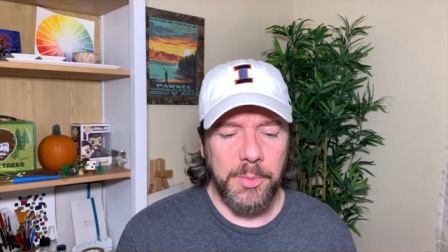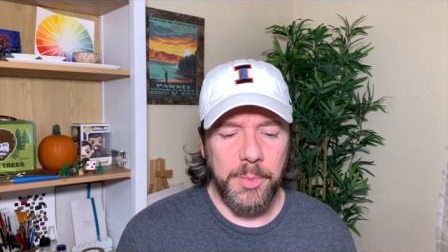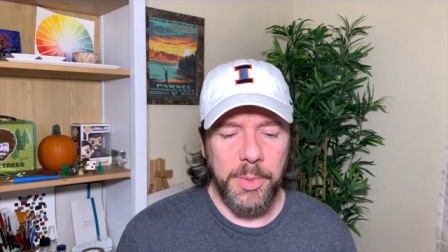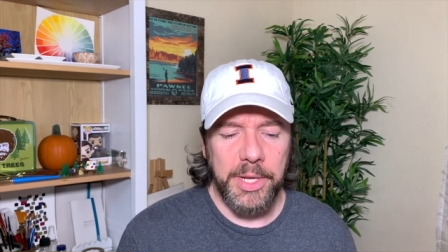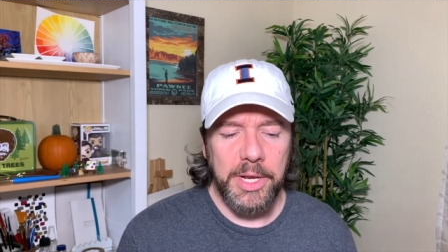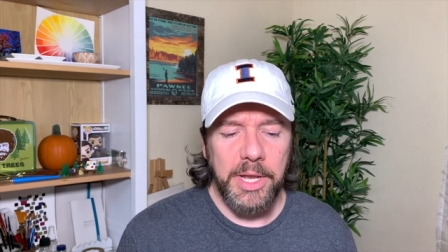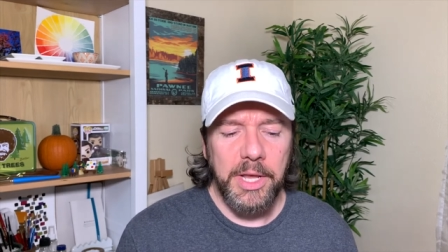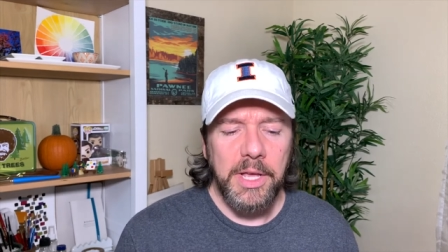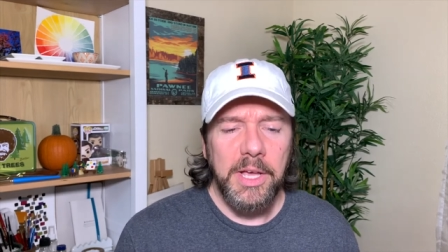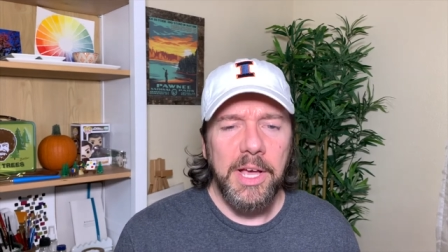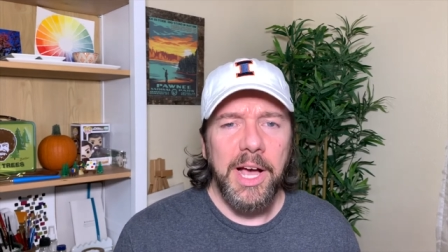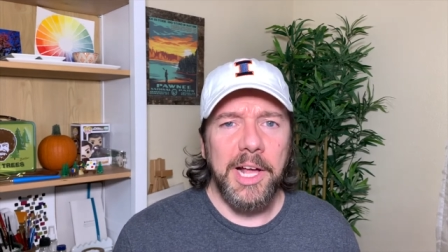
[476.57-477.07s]

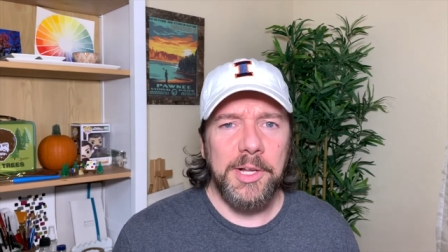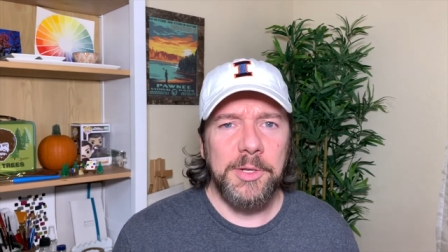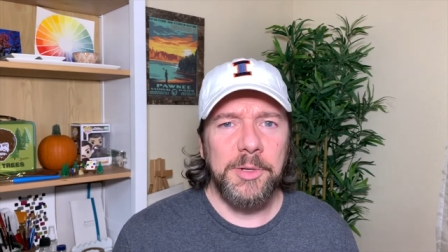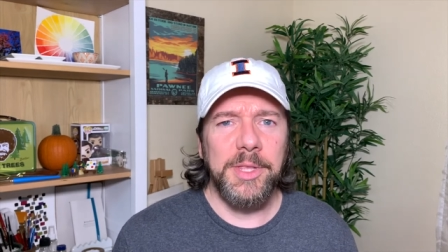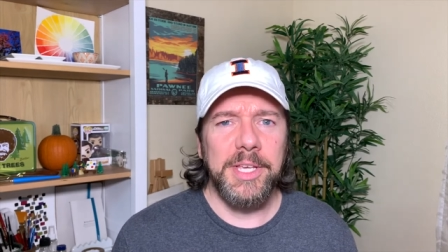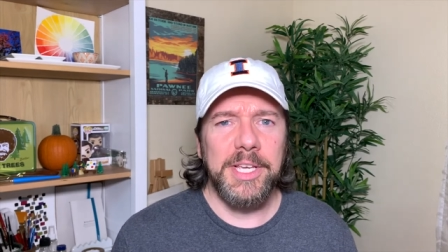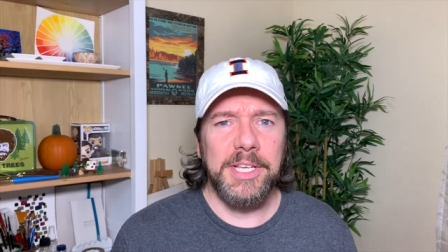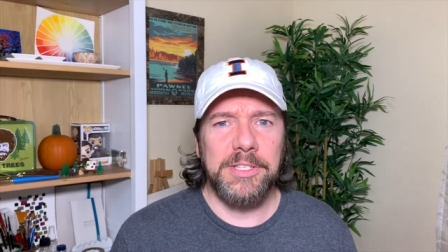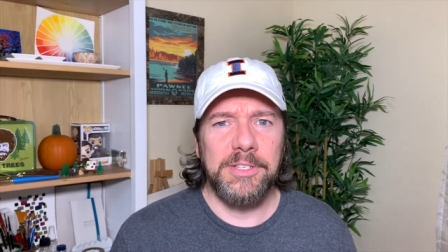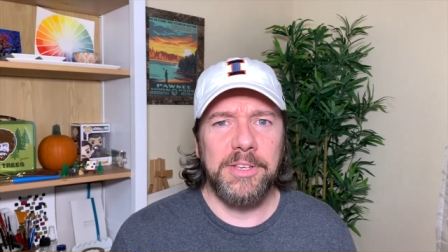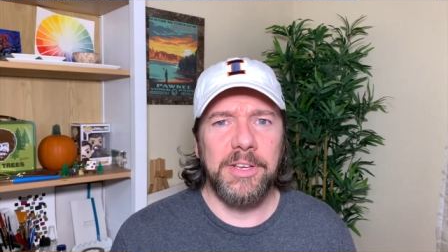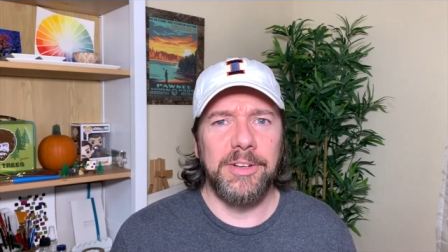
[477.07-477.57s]
but I do
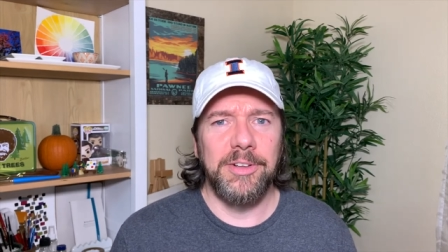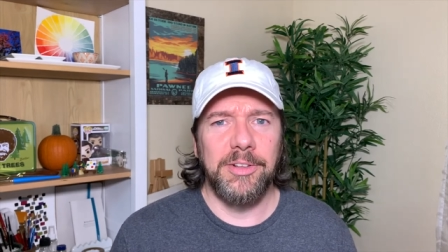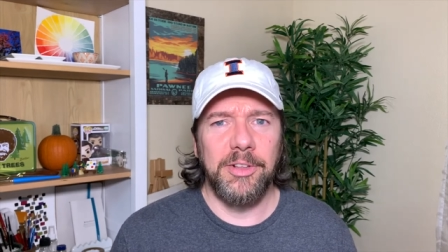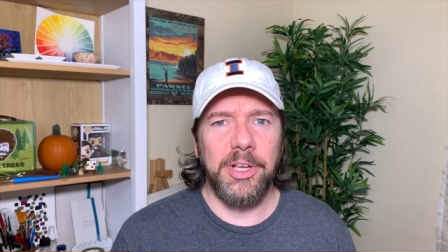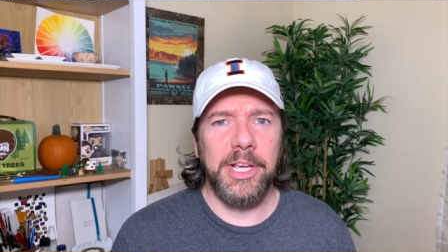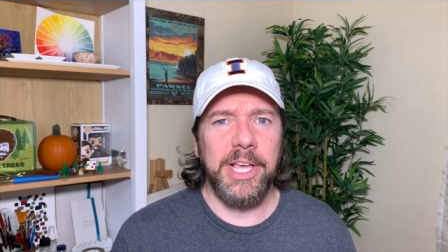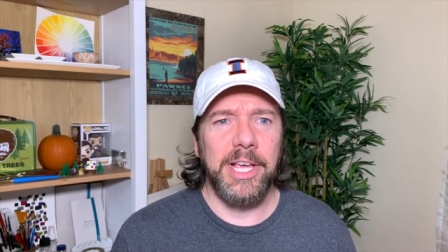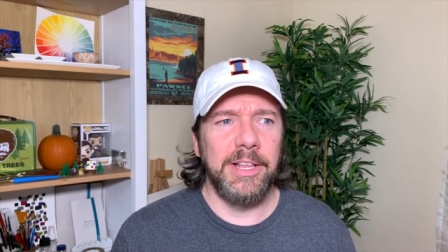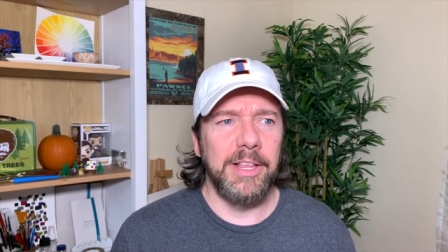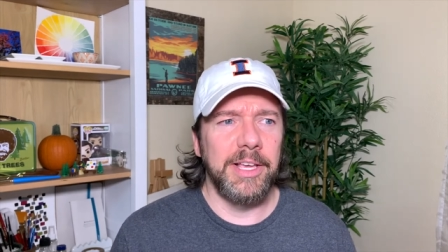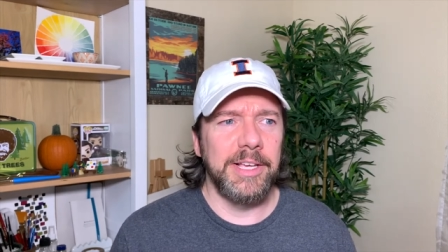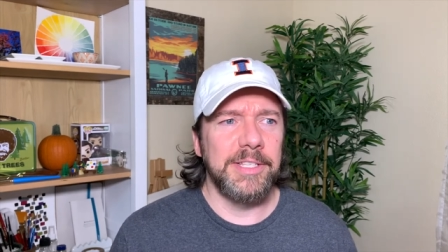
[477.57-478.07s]
think it's good to
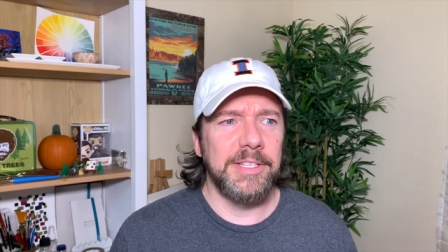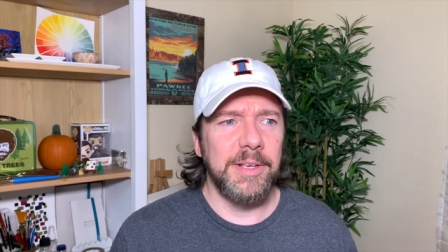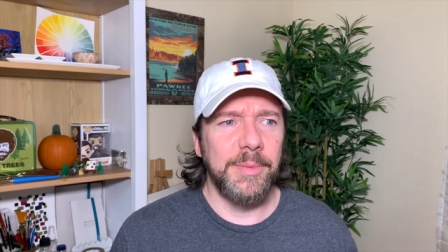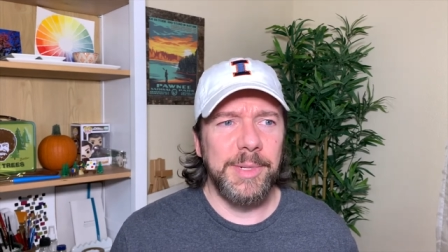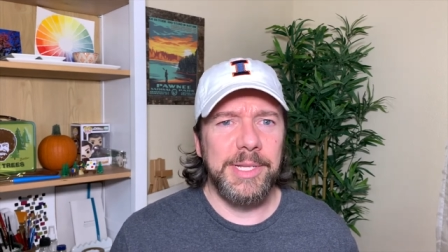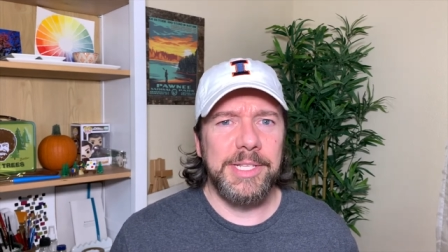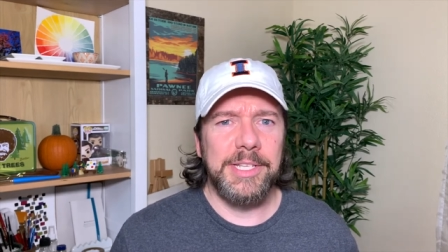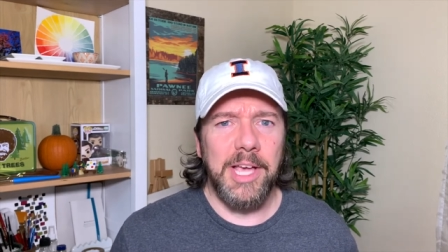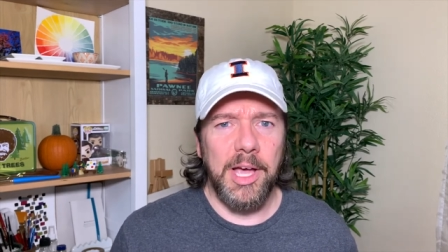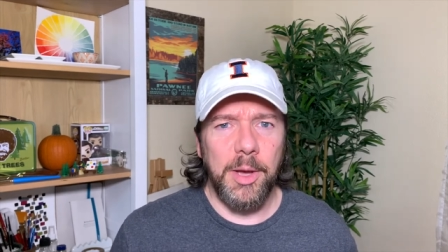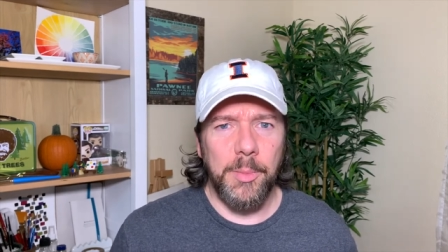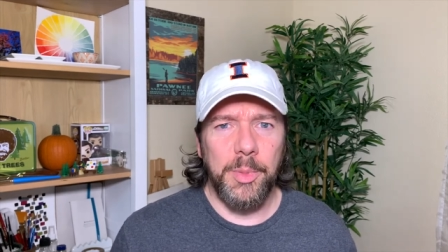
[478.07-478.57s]
look at, like,
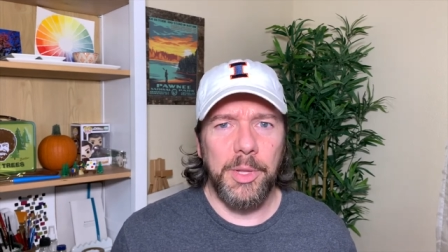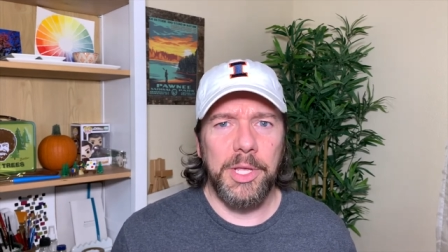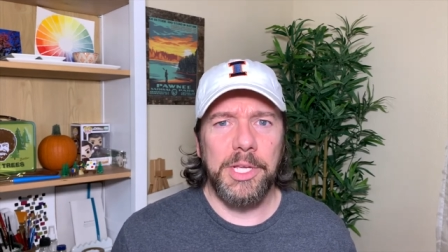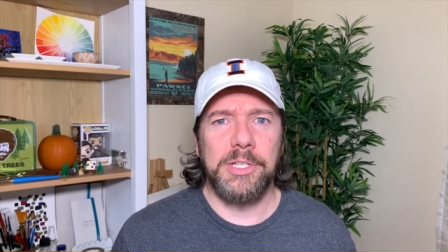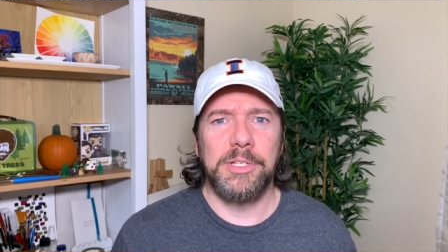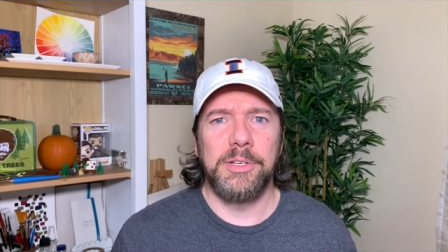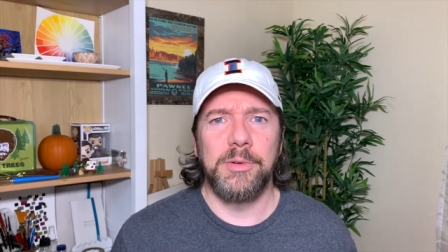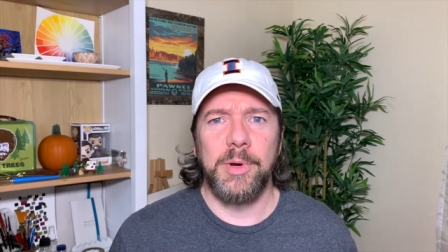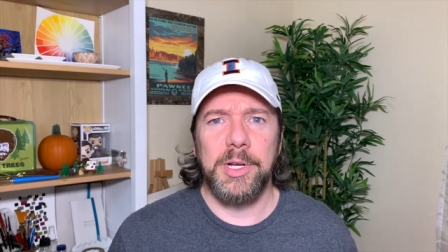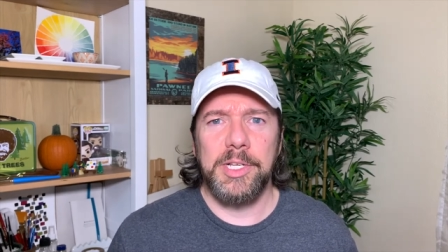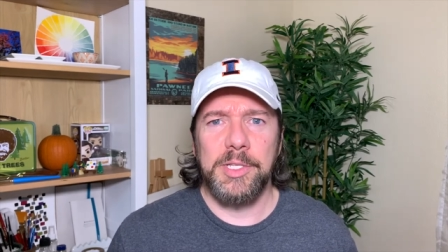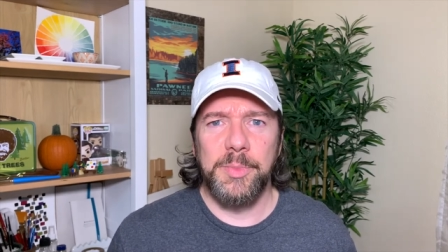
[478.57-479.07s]
somebody's
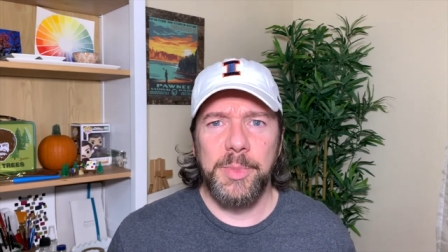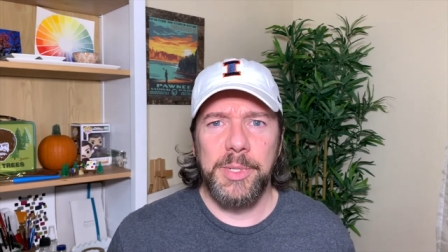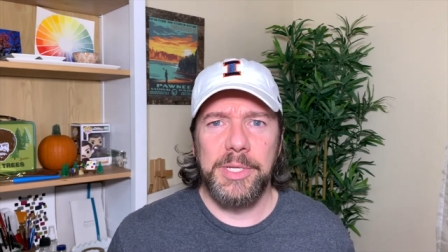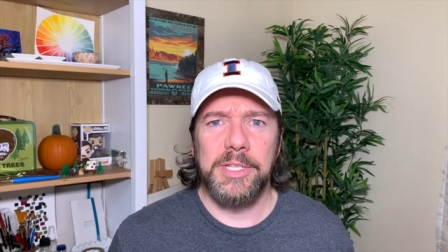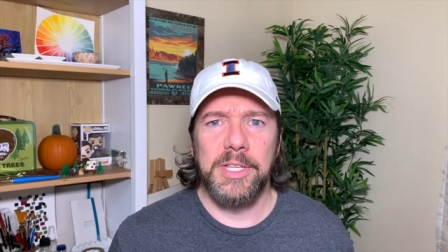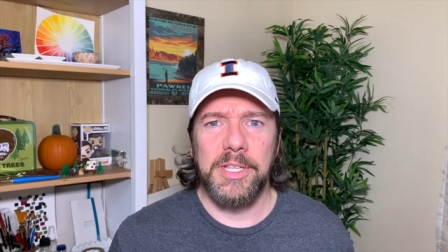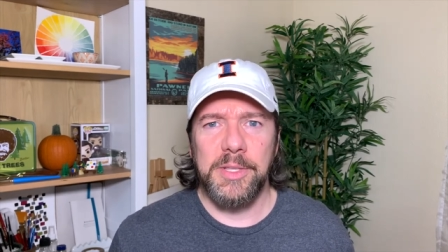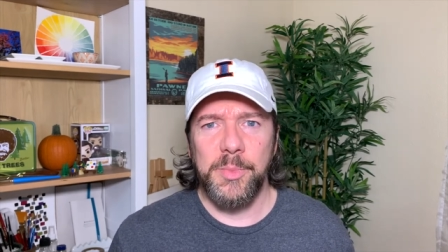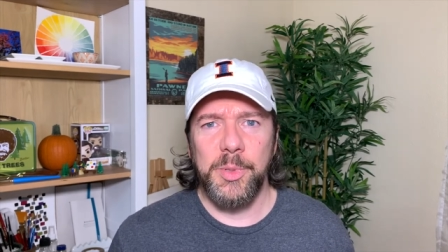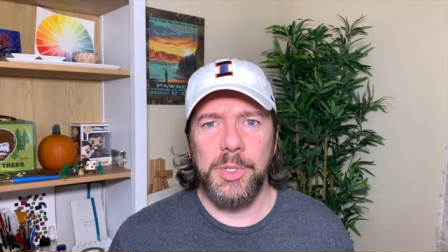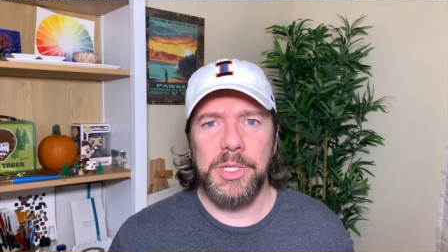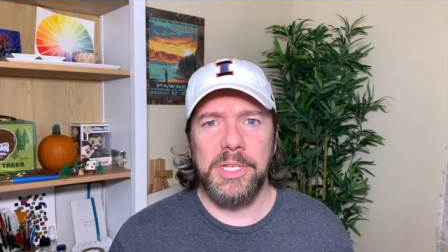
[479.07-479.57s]
compilation of recipes that
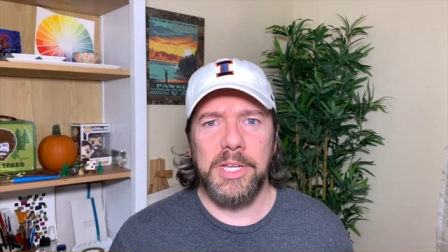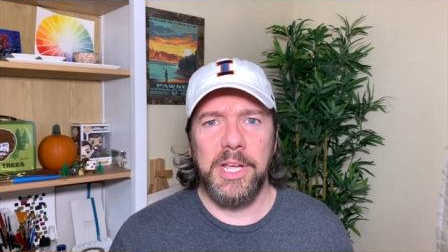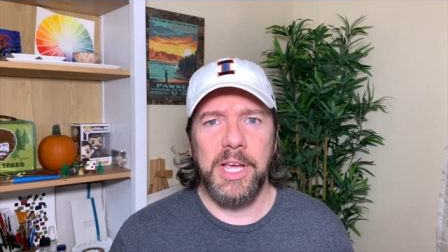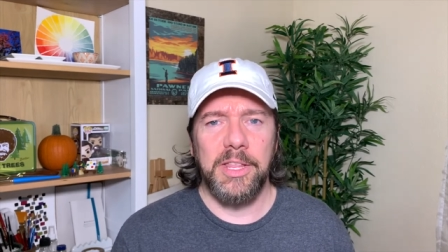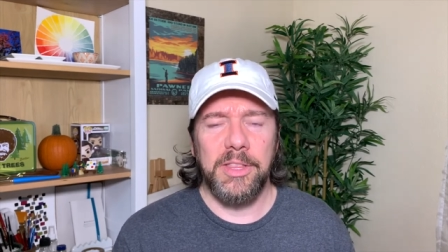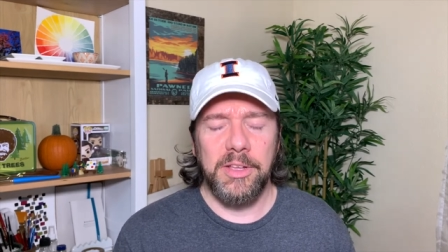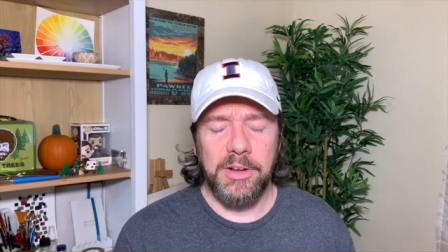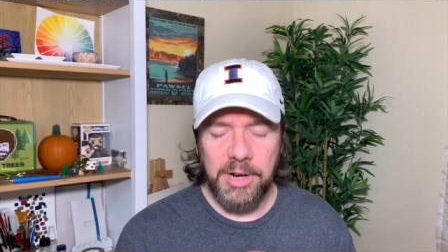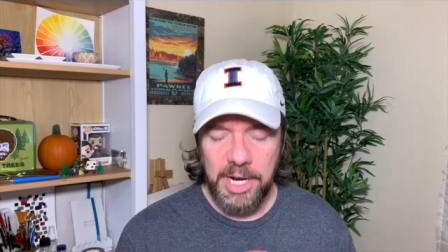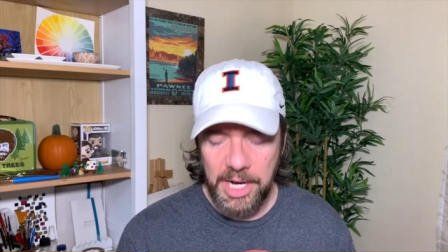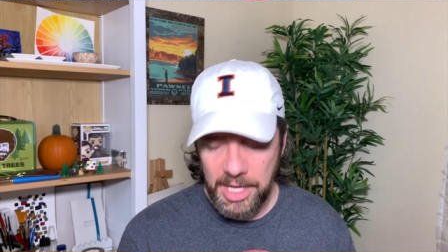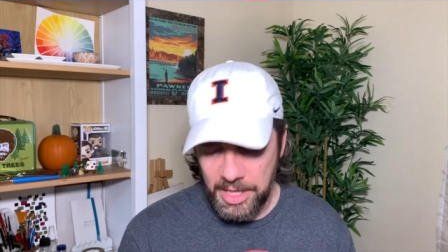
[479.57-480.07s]
they put together. I